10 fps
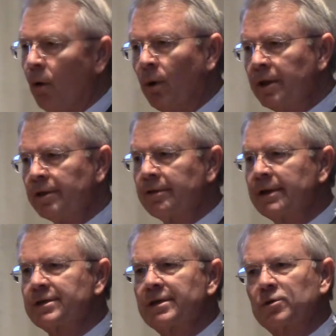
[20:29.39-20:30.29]
one of the
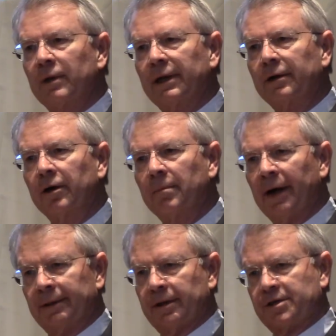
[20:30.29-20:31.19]
things that's really good
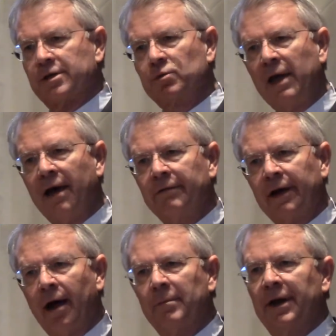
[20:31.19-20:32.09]
about this is we have a
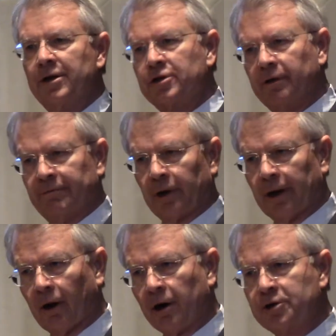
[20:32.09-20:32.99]
combination of very
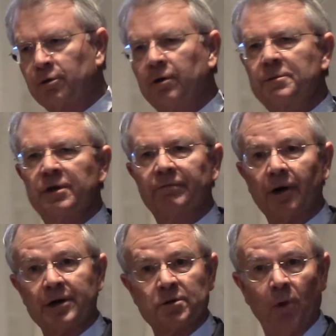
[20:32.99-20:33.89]
large groups and
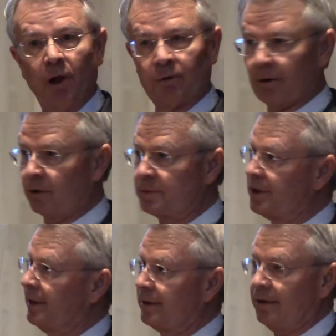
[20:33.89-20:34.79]
very small groups,
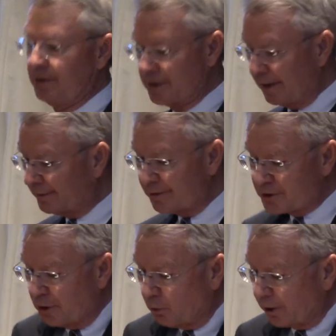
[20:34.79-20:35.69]
and it turns out there's
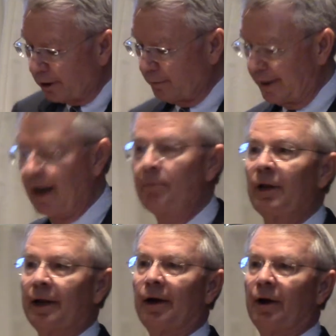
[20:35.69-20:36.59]
no real
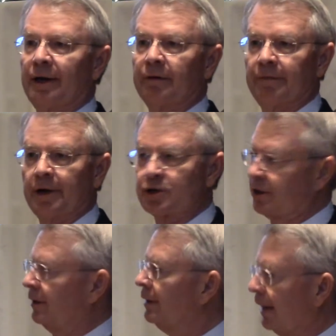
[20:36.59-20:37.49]
monopoly on
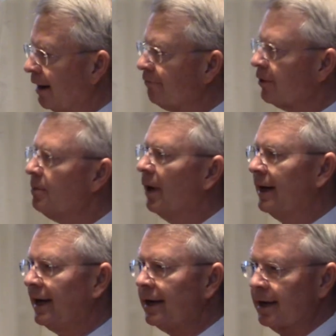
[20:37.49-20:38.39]
innovation.
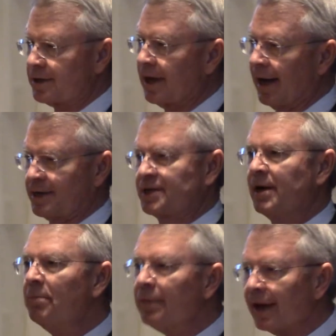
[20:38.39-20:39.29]
Everybody has got
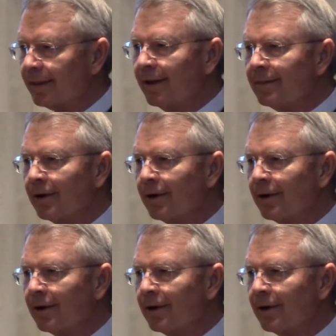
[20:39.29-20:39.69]
something that they're